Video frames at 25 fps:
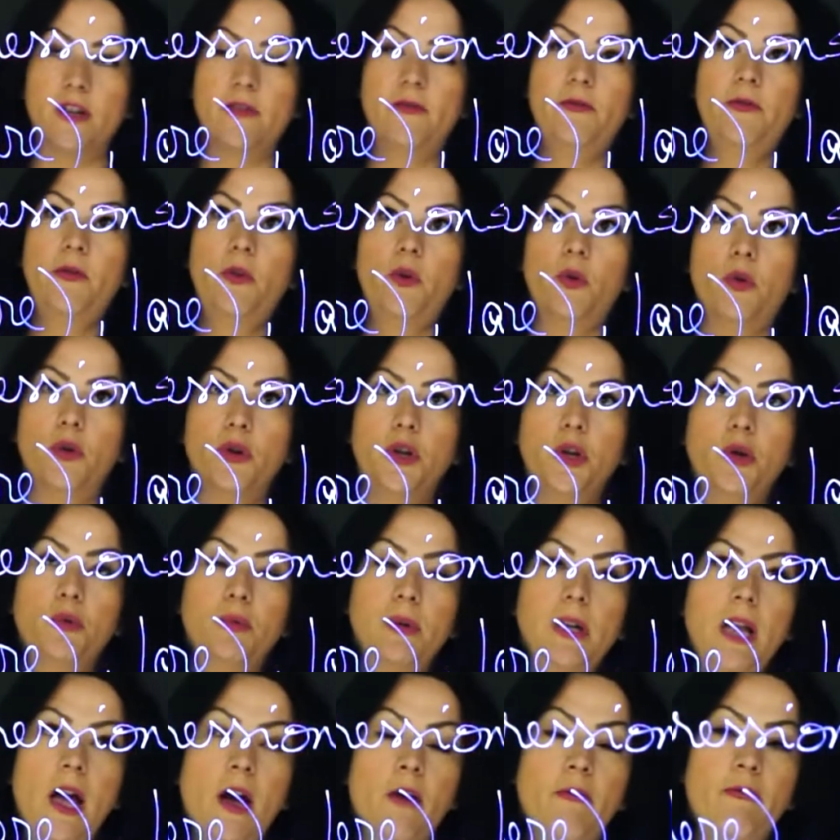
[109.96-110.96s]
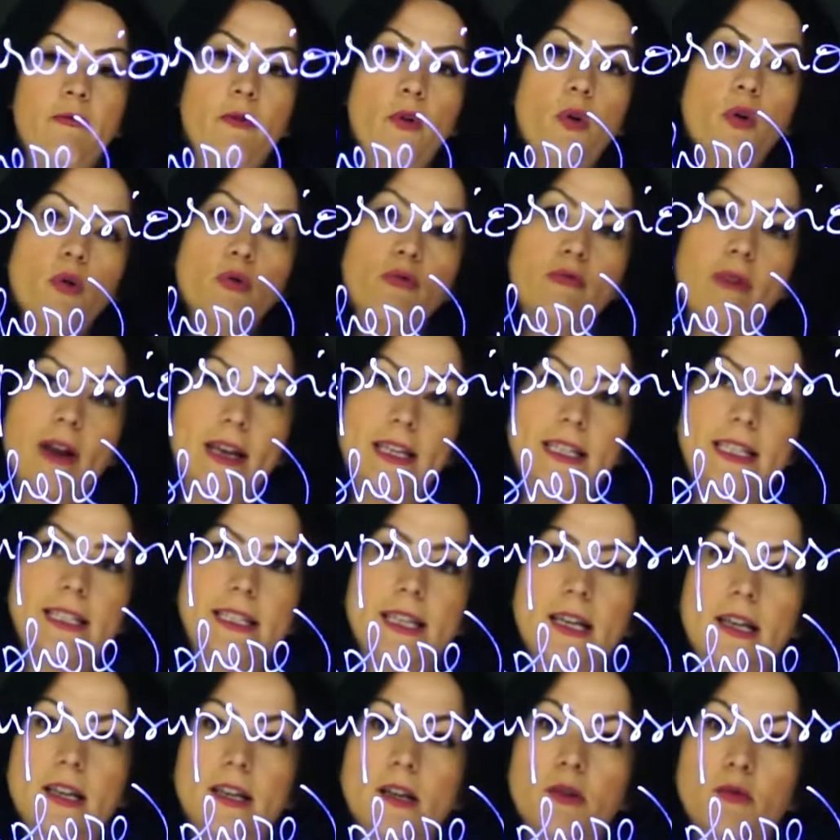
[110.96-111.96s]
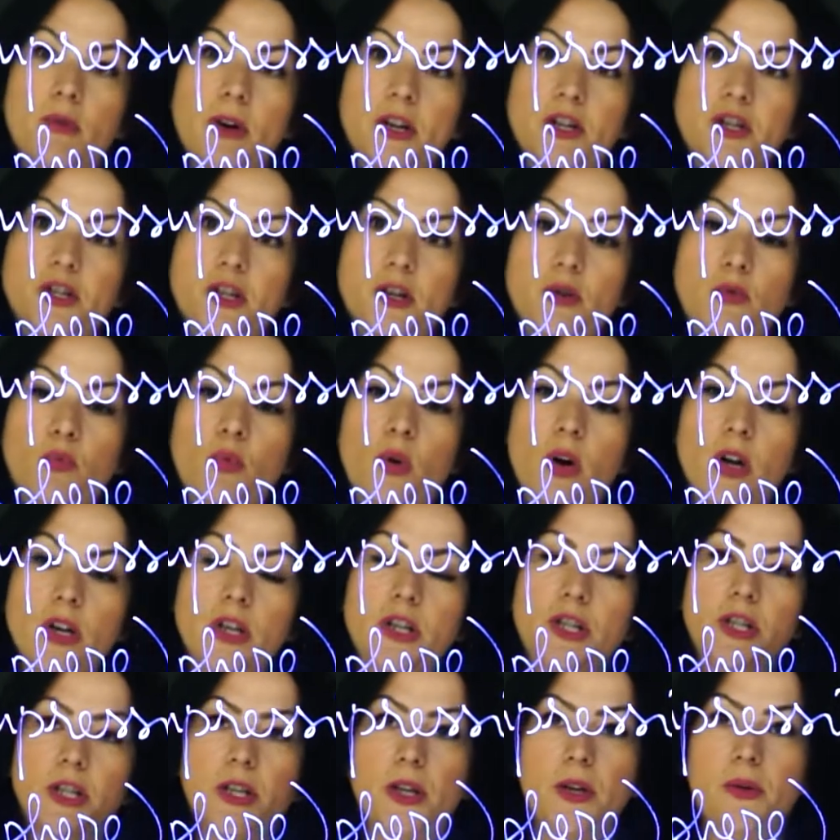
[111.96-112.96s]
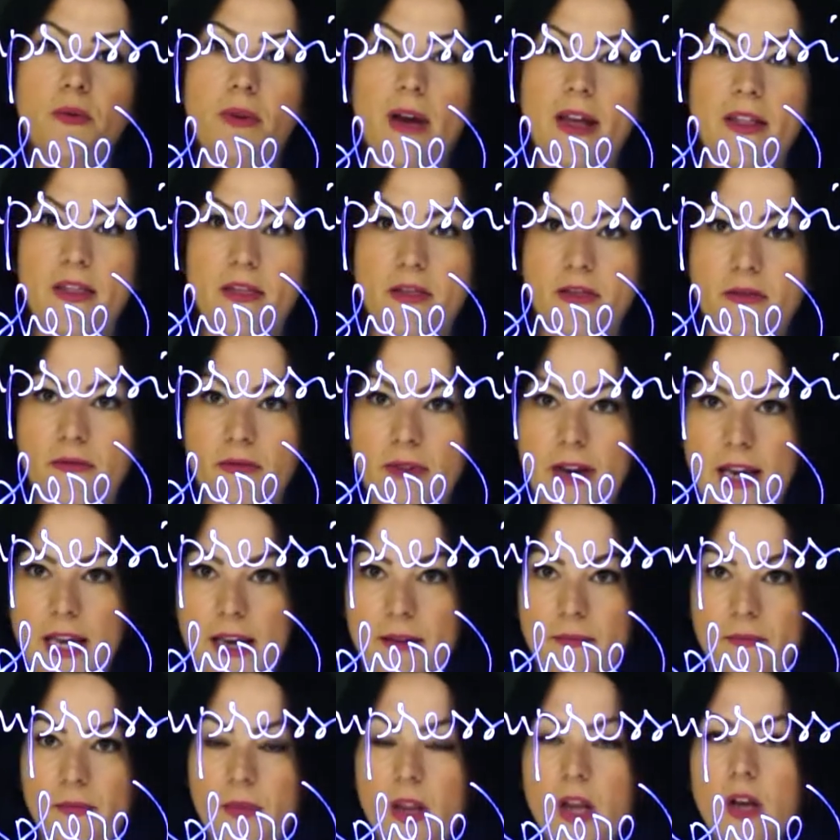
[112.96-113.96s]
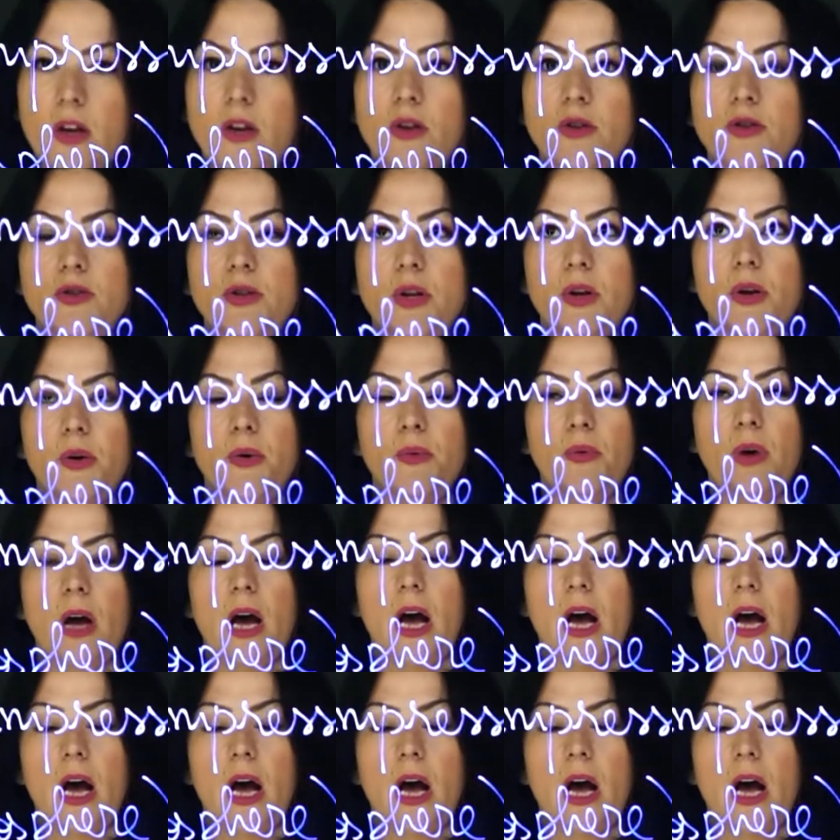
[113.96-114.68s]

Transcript: 4, you will have already done question 1, 2, and 3. So